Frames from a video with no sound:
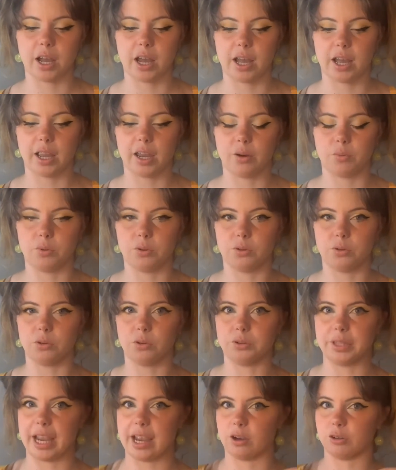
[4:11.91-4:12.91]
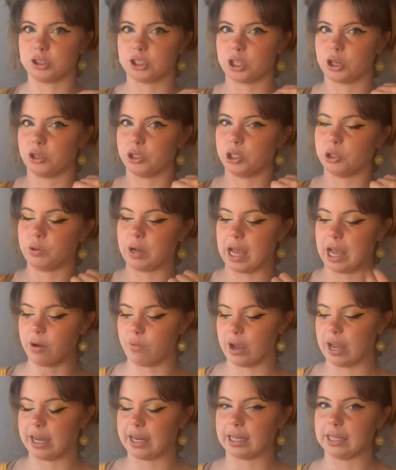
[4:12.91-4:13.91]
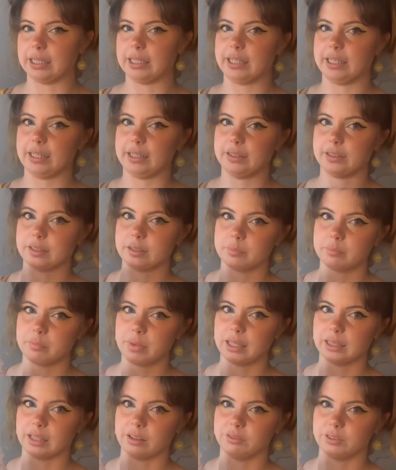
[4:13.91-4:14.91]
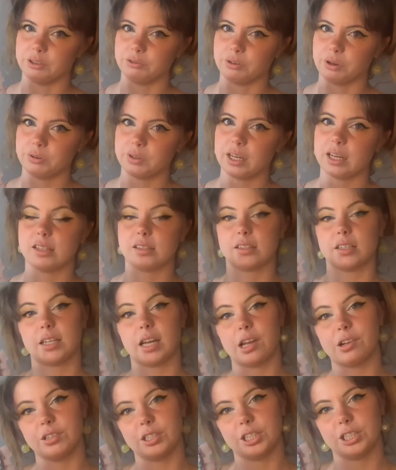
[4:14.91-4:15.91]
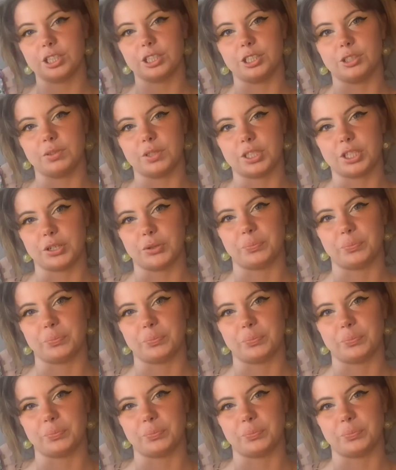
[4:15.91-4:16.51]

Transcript: I will now show you how I cleaned my lovely phone case and how you could do it too.